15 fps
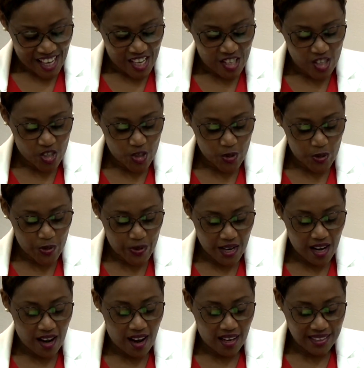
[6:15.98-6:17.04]

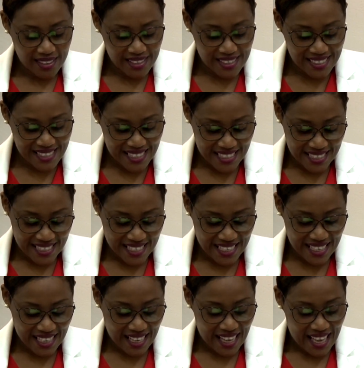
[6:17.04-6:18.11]
ensuring
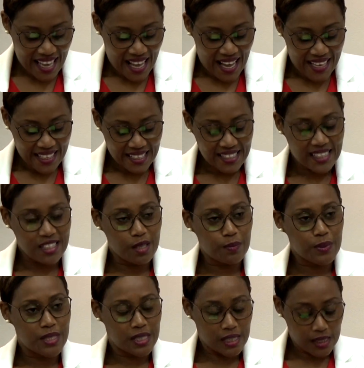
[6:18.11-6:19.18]
understanding and
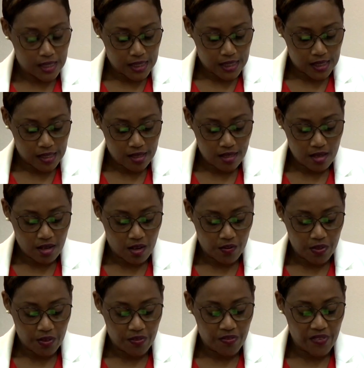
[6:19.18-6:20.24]
acceptance
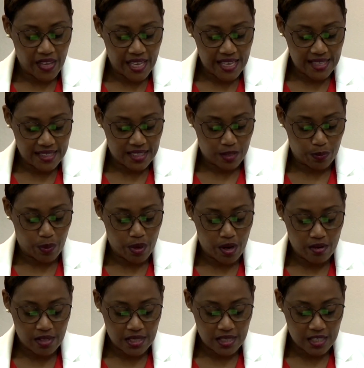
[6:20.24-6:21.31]
of the phased and
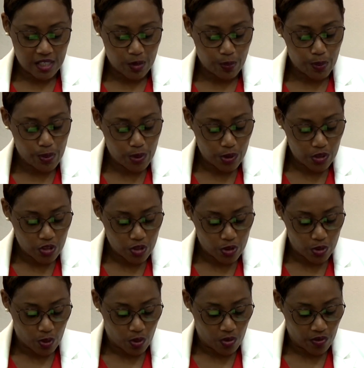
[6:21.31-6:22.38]
prioritized approach
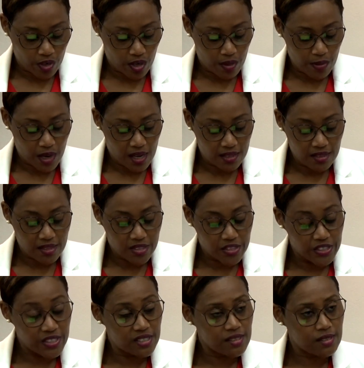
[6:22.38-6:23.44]
to overcome
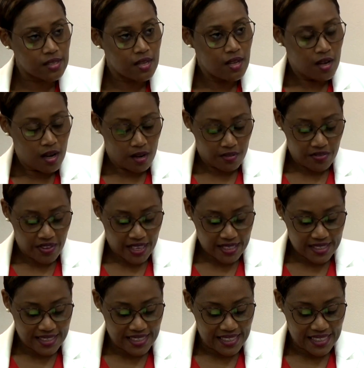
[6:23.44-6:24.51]
concerns of
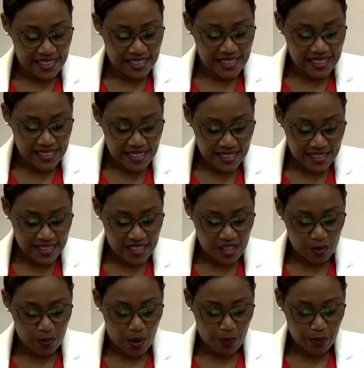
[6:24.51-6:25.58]
vaccine eagerness in
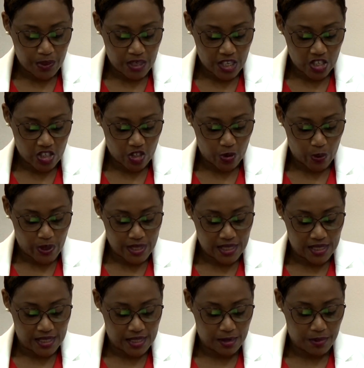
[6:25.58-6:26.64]
the population
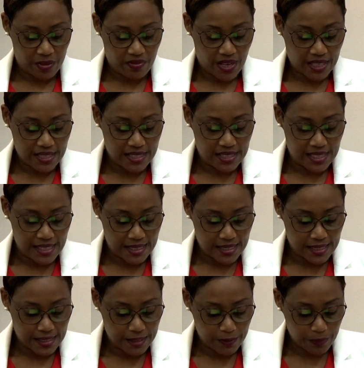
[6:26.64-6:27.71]
waiting to be
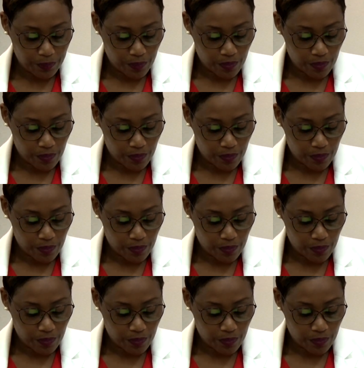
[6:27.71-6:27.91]
vaccinated,